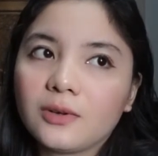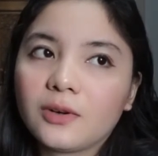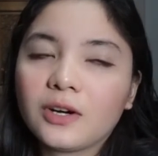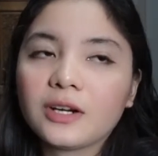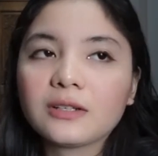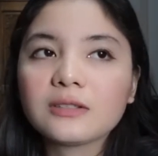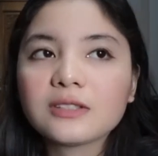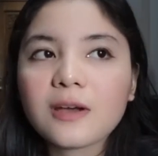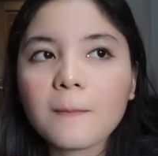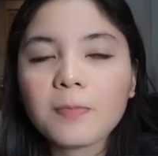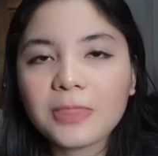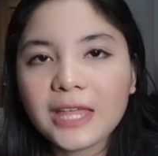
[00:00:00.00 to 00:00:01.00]
or
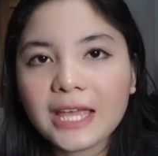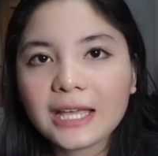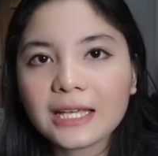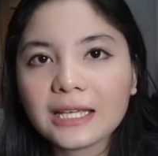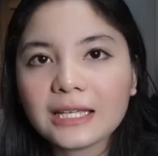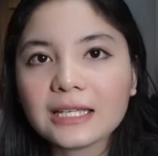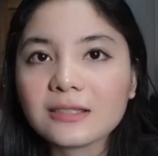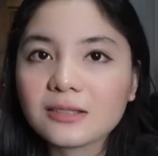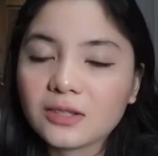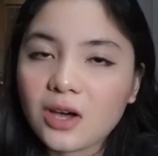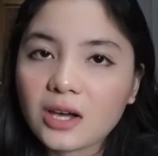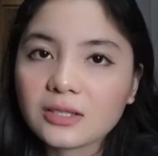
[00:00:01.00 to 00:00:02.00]
something is
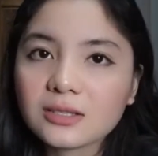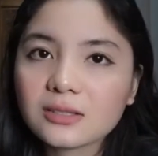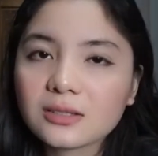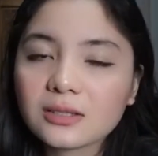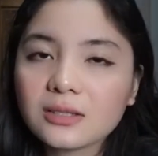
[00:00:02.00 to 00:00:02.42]
lost,